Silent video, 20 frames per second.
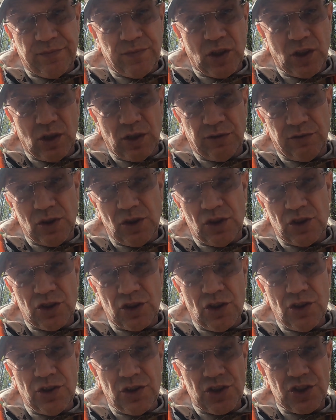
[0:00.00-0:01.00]
You know, if you can
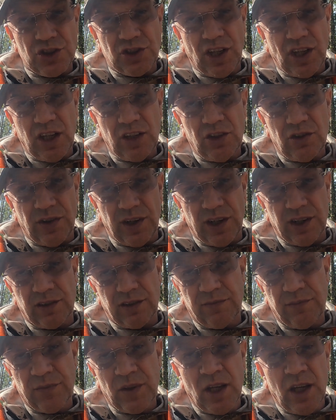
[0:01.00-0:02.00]
turn your stand
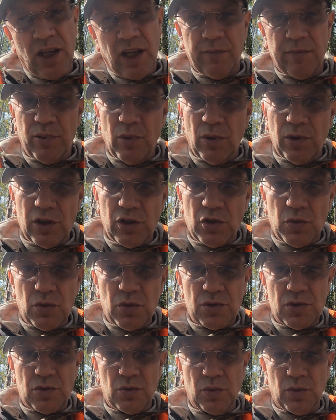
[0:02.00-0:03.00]
around and point it
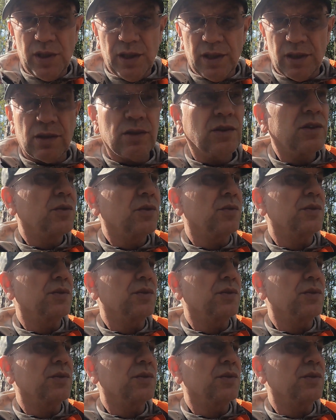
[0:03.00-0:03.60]
towards the wind,